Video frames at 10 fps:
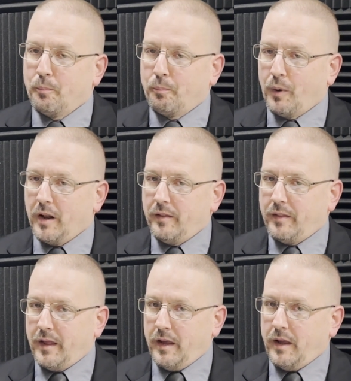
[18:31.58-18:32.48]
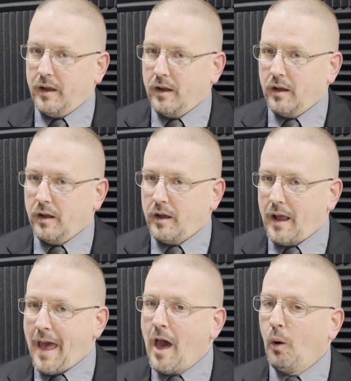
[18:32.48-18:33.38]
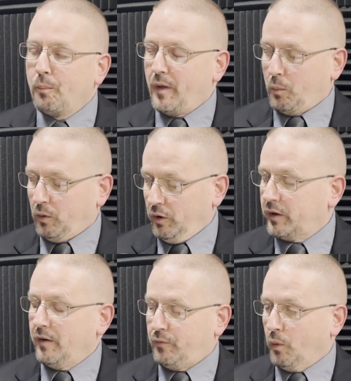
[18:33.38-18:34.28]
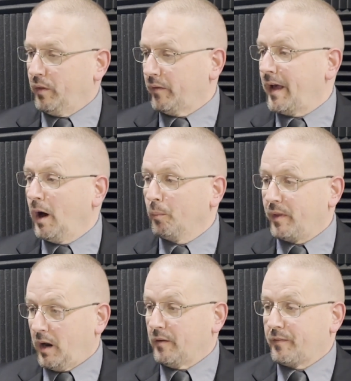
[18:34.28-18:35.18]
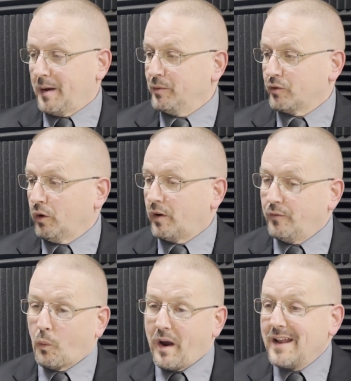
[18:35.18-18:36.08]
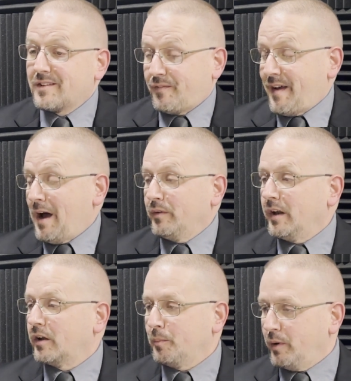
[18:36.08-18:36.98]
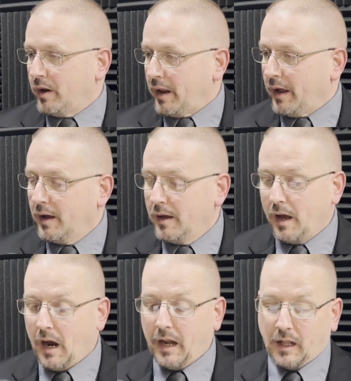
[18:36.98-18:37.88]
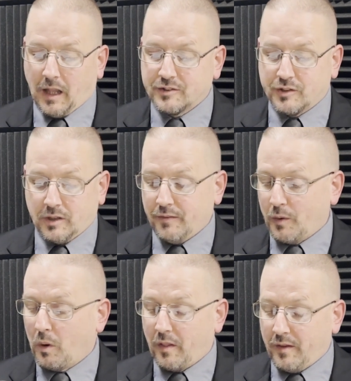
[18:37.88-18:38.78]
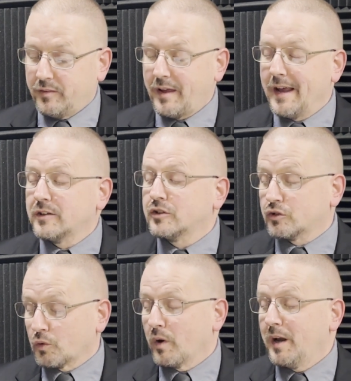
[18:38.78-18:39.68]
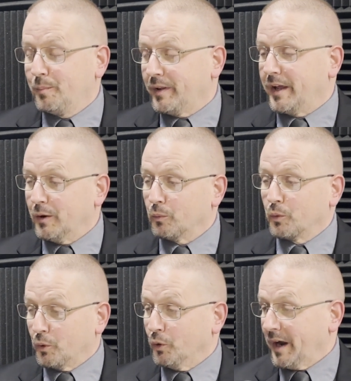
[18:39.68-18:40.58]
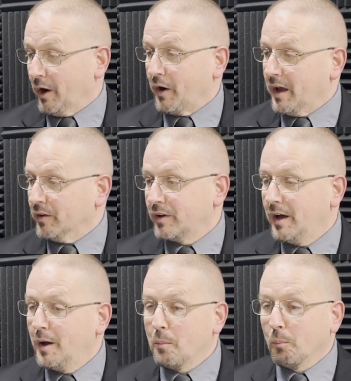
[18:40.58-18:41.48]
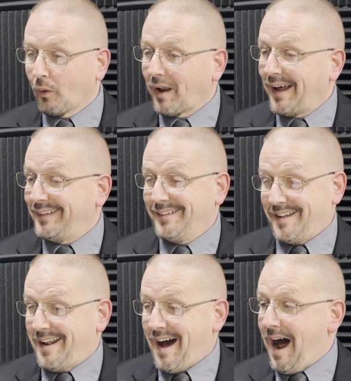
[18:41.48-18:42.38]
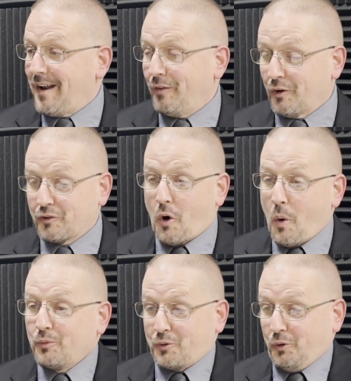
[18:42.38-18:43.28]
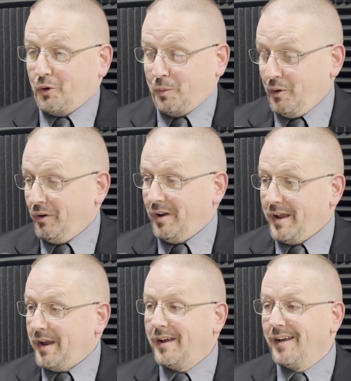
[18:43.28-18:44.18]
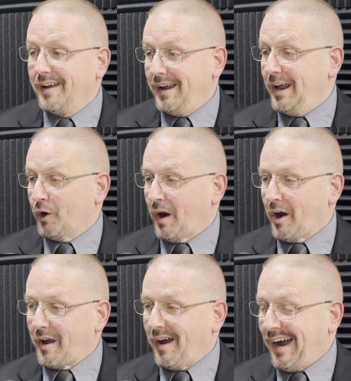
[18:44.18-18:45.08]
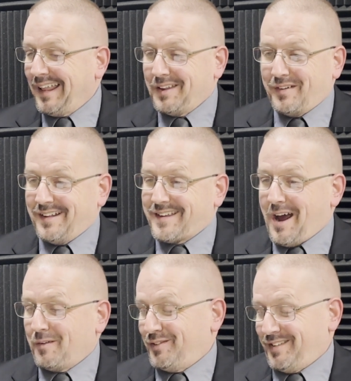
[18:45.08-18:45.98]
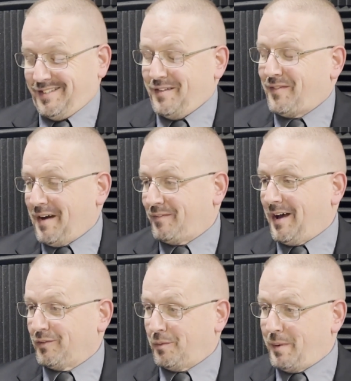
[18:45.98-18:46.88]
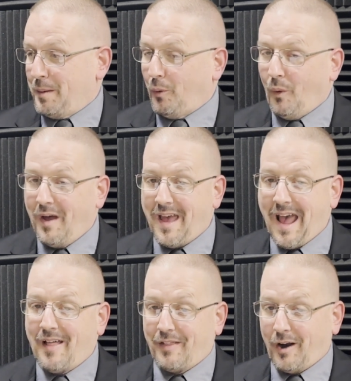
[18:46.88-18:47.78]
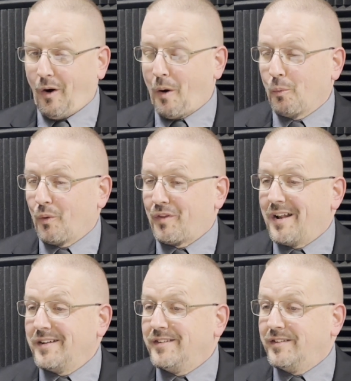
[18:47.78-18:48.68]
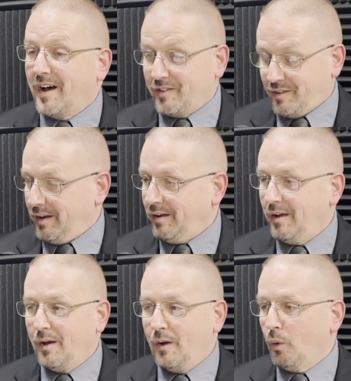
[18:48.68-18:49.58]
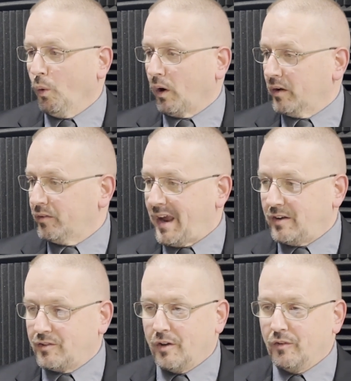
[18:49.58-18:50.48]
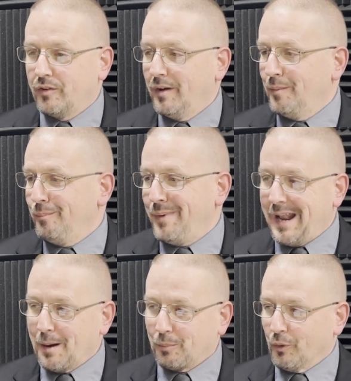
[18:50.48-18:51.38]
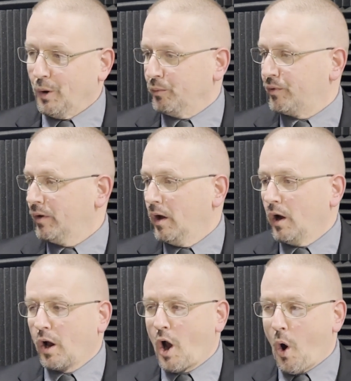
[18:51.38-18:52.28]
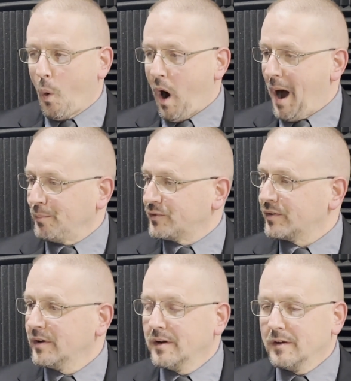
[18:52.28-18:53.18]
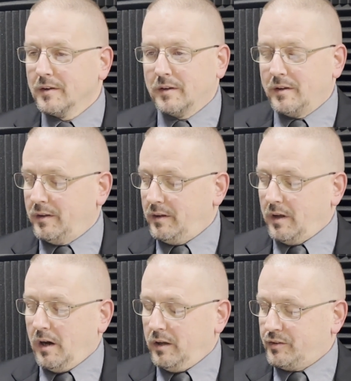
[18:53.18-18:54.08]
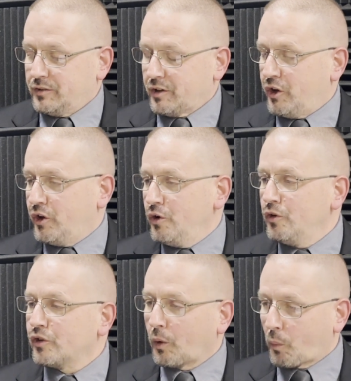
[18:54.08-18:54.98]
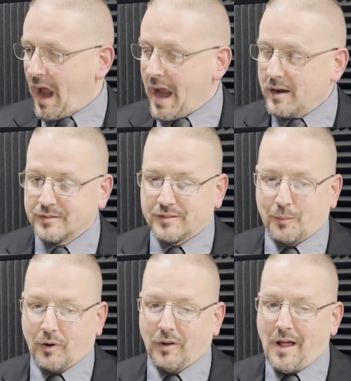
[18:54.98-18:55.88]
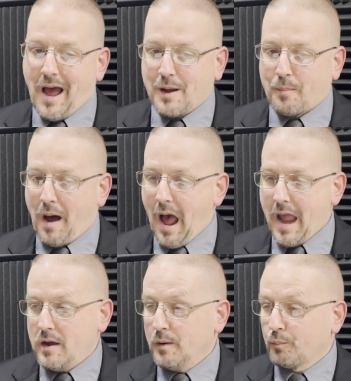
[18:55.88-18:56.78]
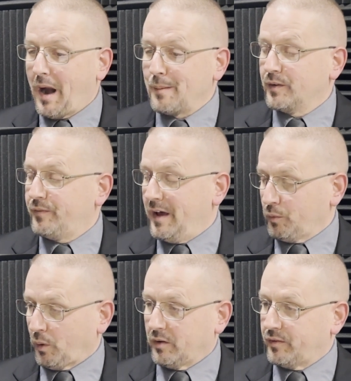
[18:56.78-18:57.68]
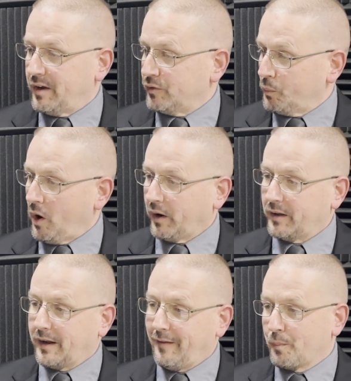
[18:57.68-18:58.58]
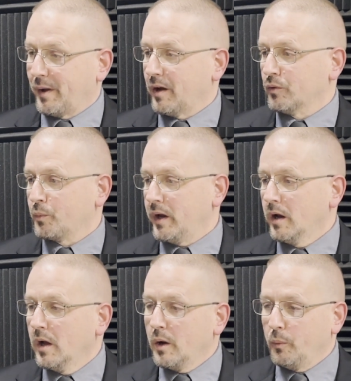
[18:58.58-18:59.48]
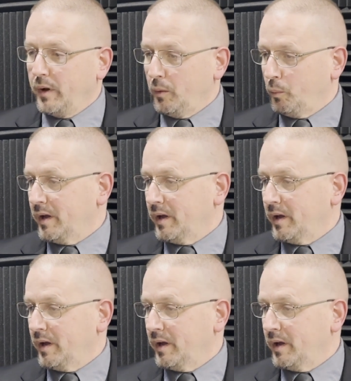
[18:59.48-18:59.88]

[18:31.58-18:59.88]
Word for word: but the help that we're looking for, that the help that other families are looking for, it's found in community. And unless you live in one of these extremely rural areas, more likely than not, there's a homeschool community in your area. I live in a town of 65,000 people, and there are more than a dozen organizations, meetup groups, co ops, uh, just a huge array. Some are aligned by perhaps a faith organization. We all get together because we, we, we